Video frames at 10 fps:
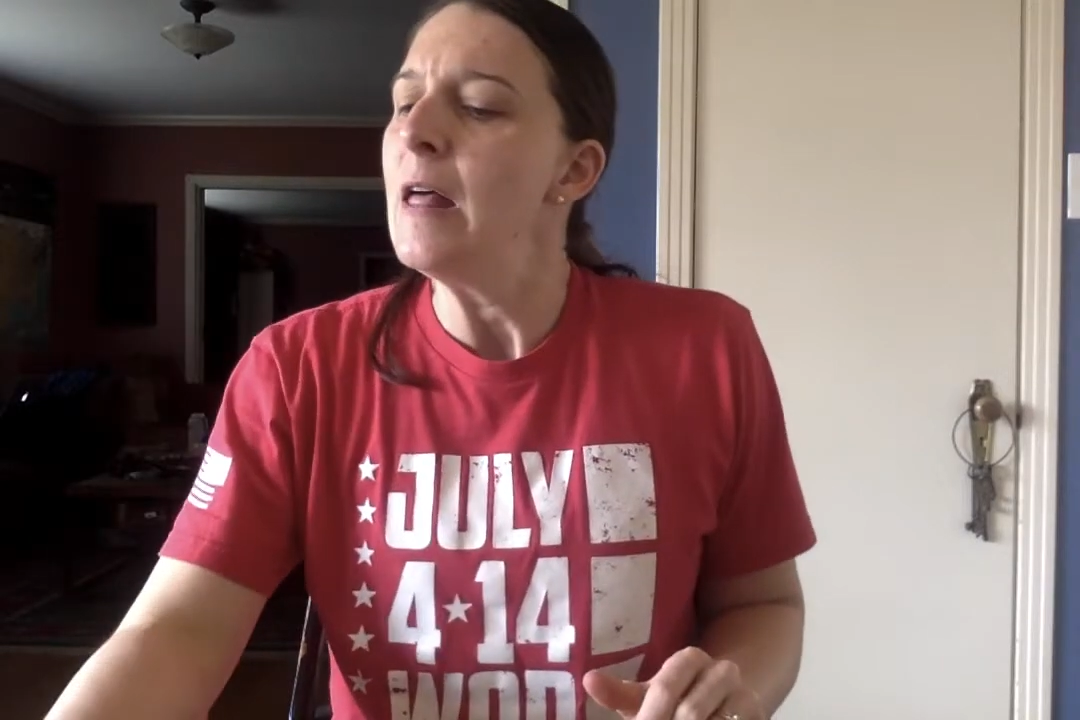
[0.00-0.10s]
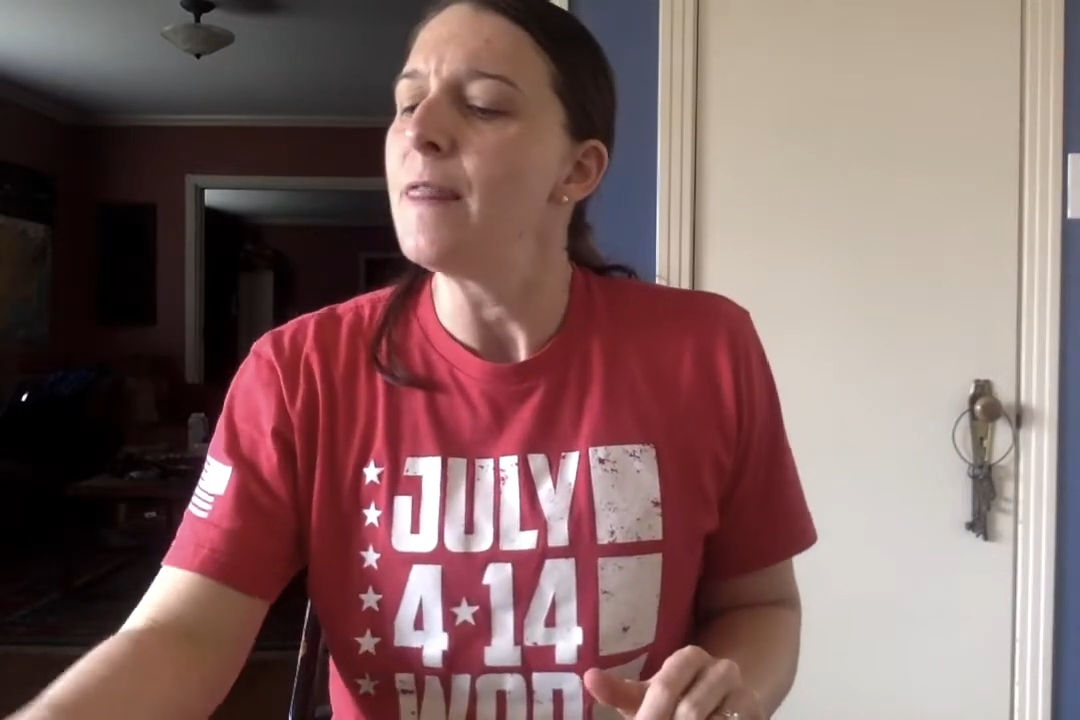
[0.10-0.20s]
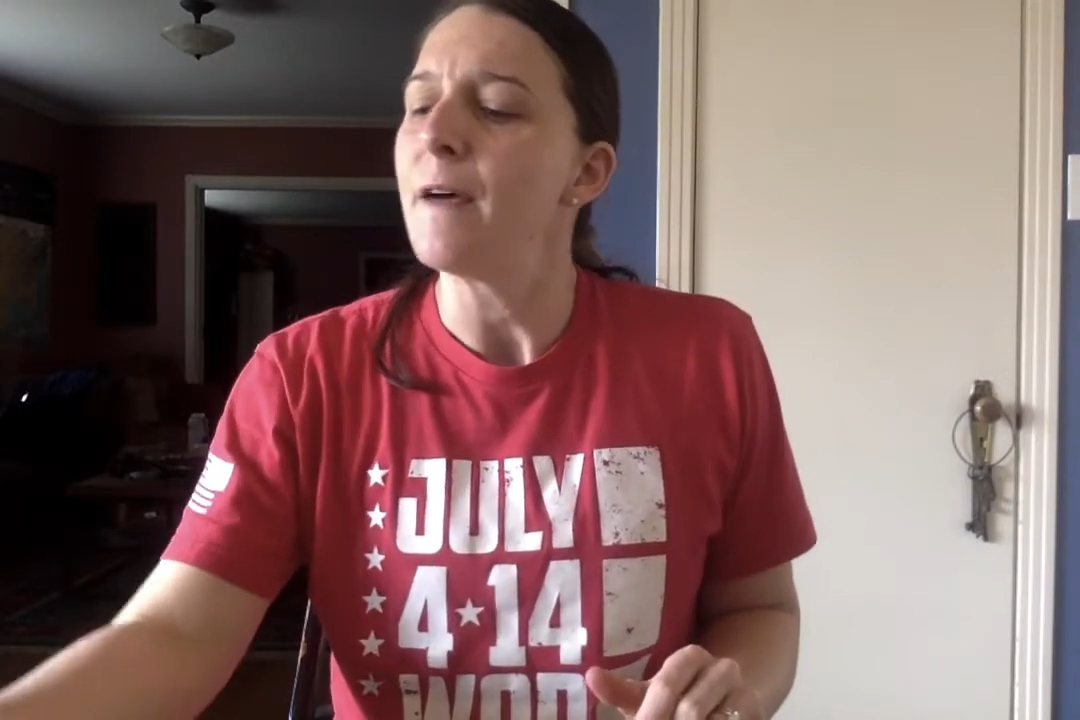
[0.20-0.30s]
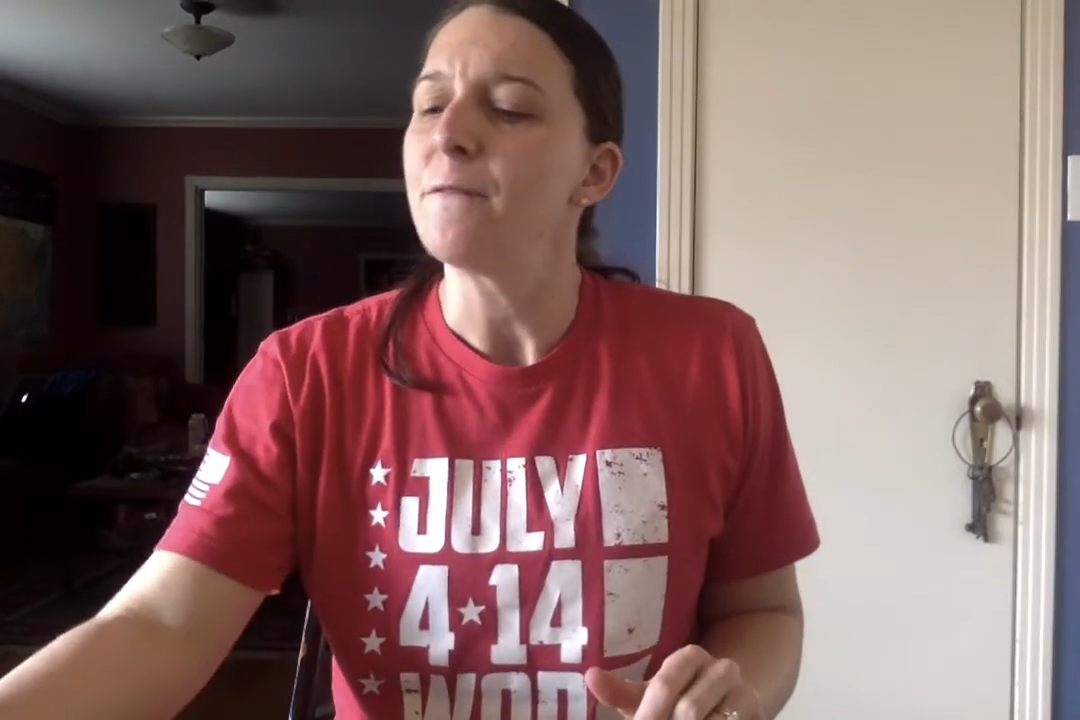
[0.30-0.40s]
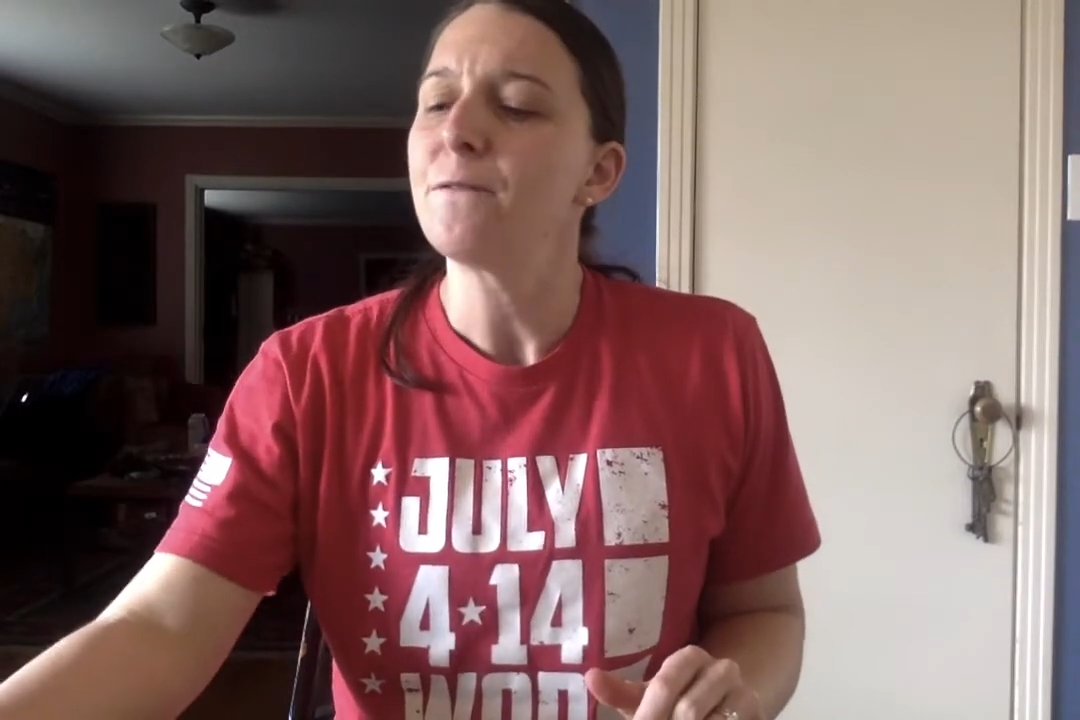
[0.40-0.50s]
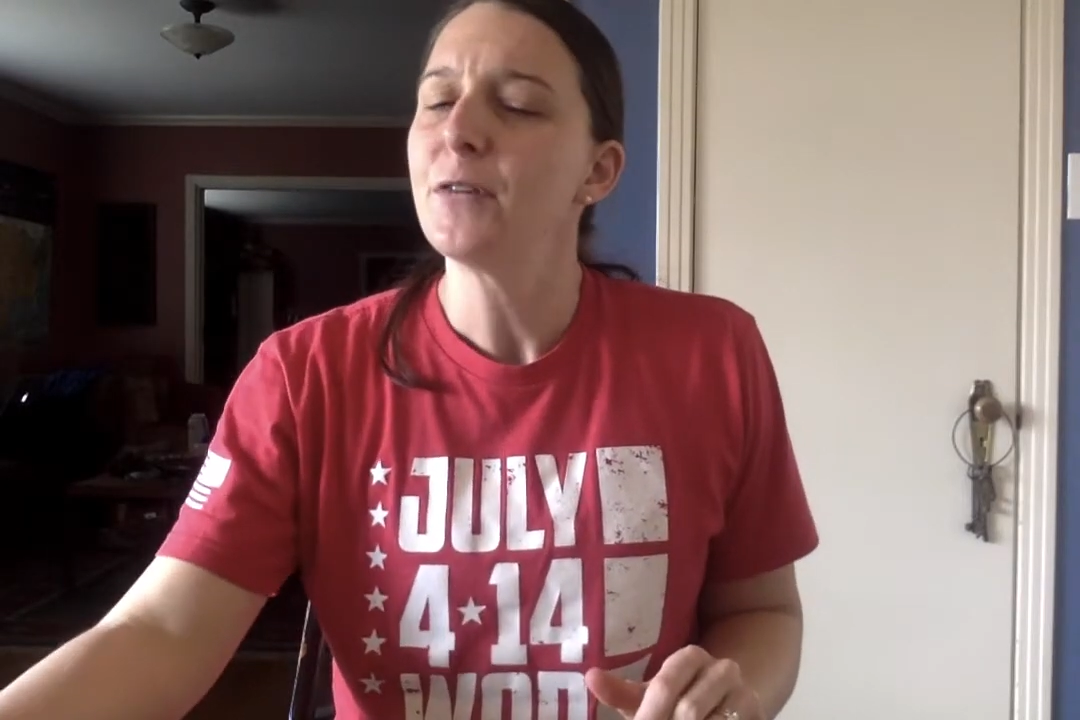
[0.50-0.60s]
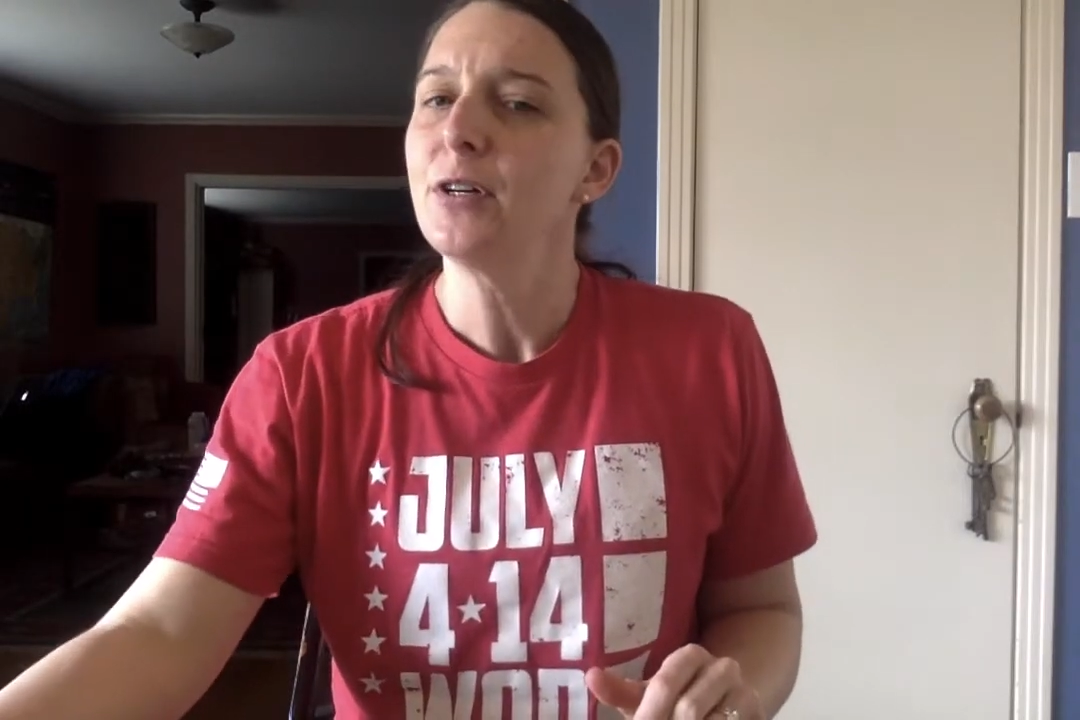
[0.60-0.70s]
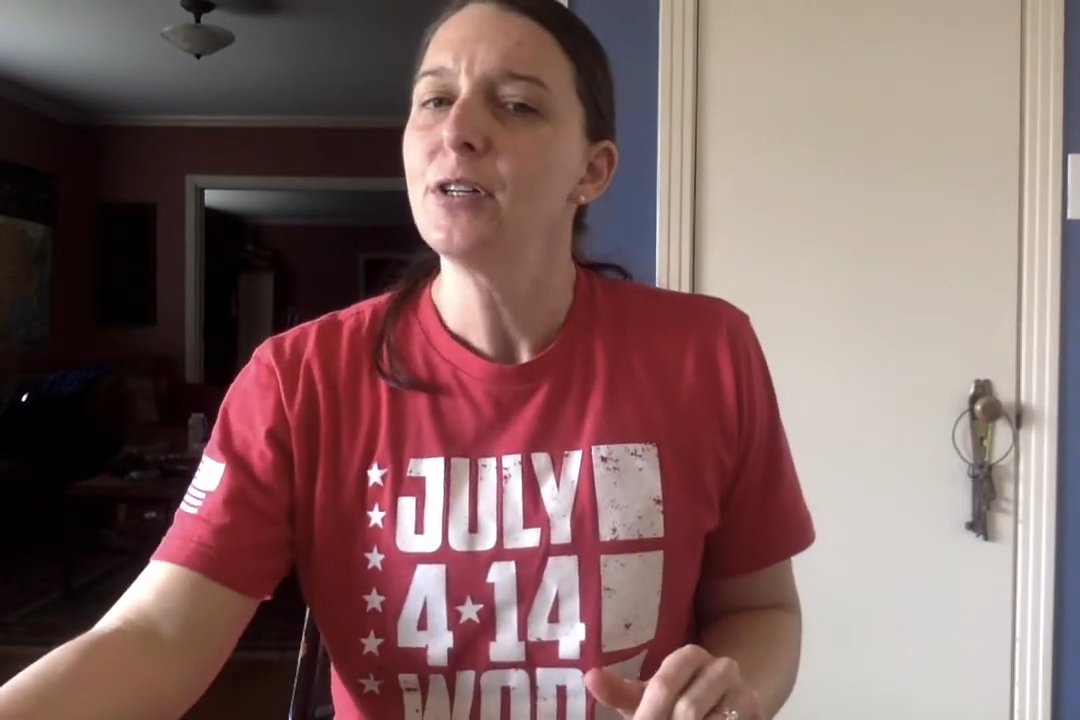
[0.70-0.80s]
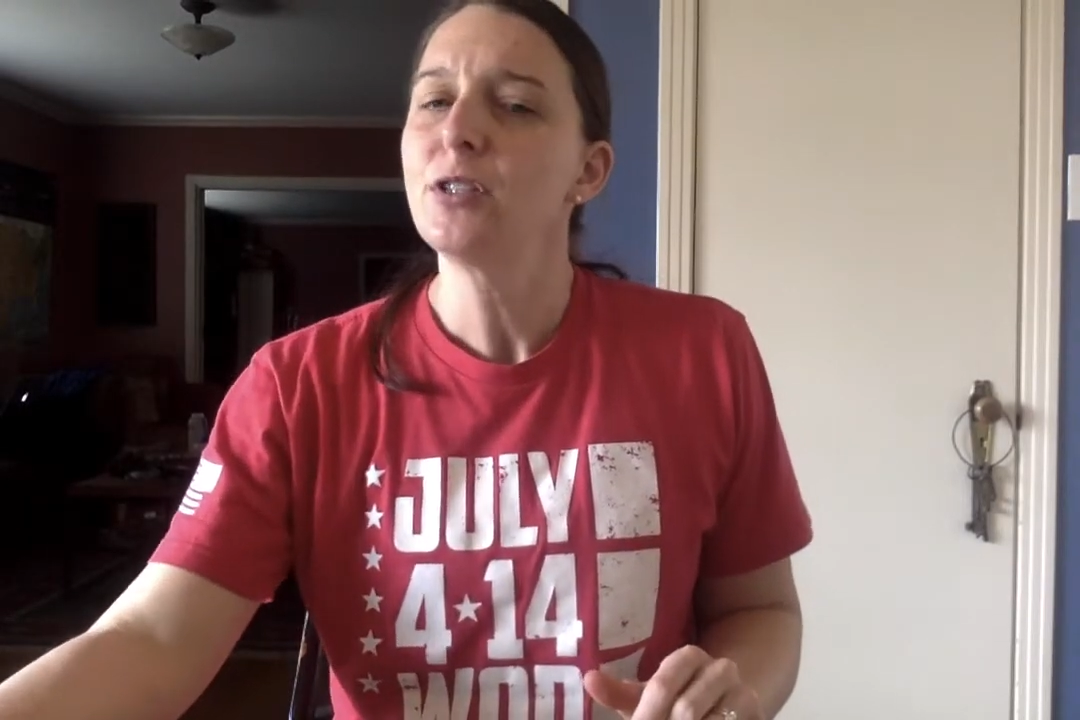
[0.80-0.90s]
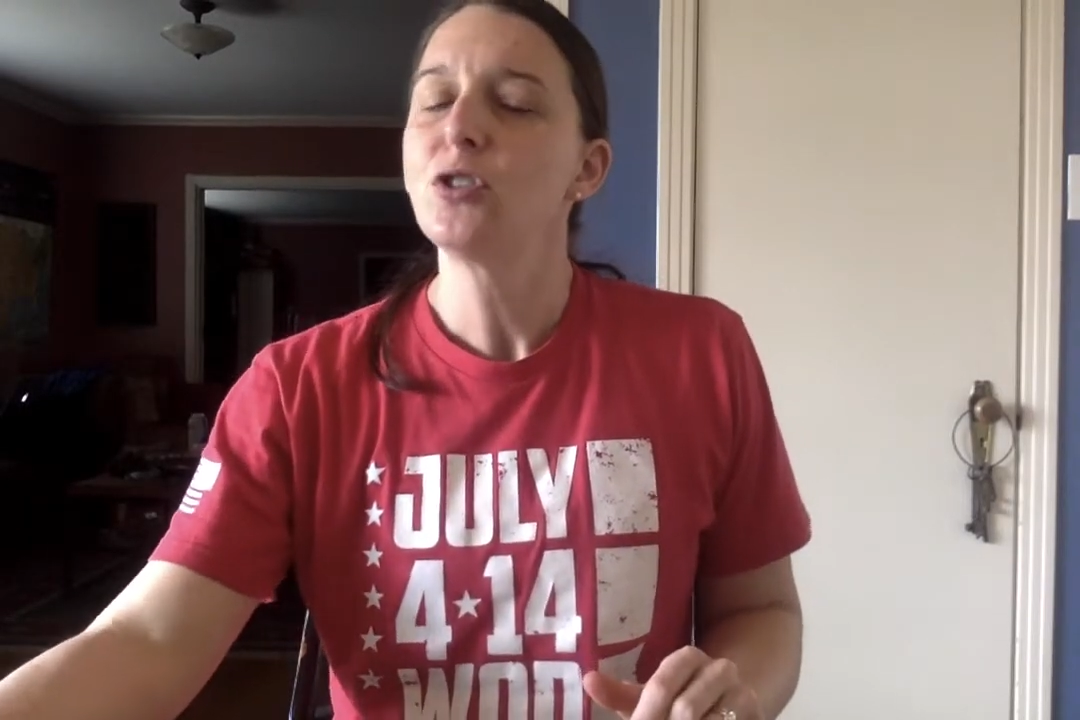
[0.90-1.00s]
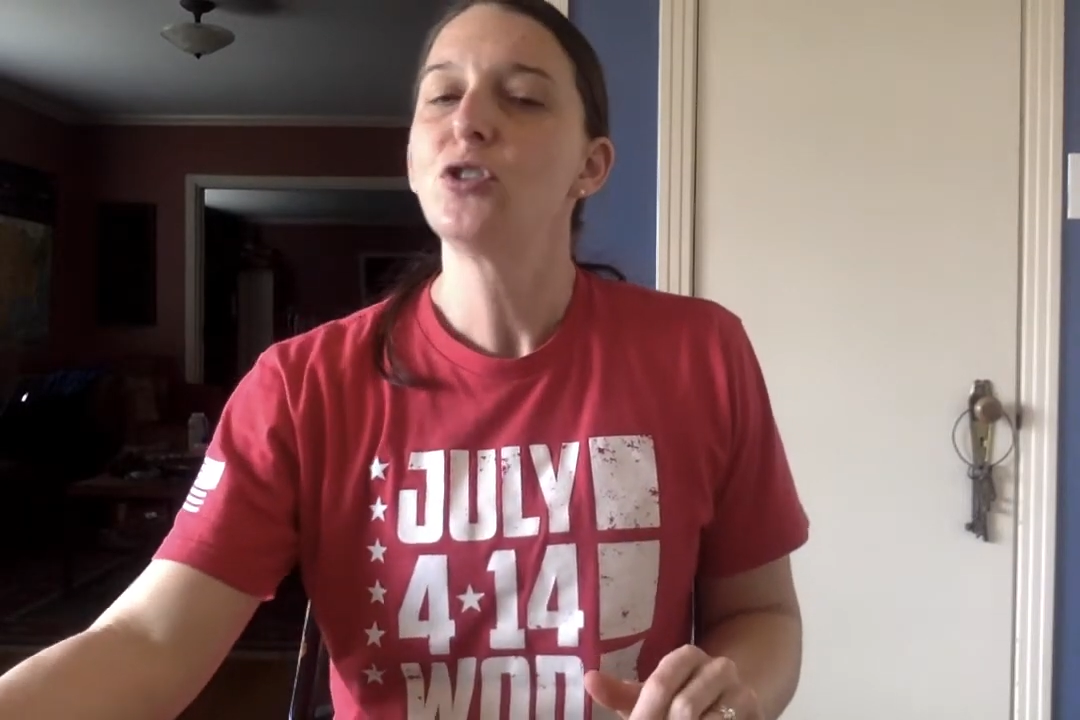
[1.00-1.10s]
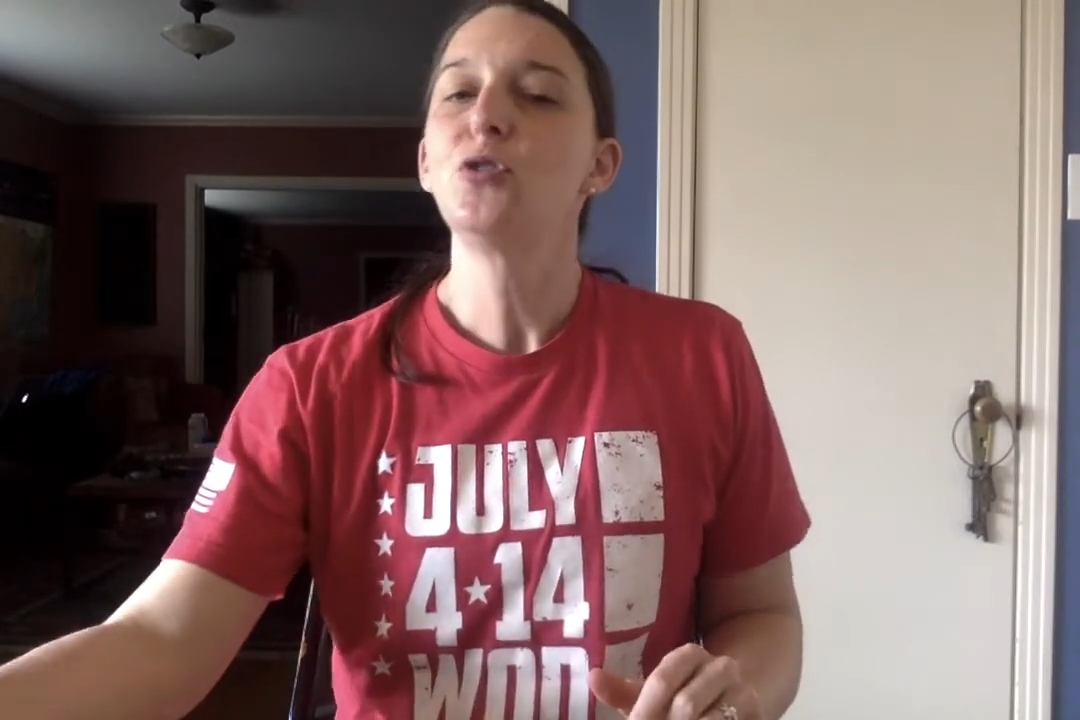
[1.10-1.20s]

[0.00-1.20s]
The first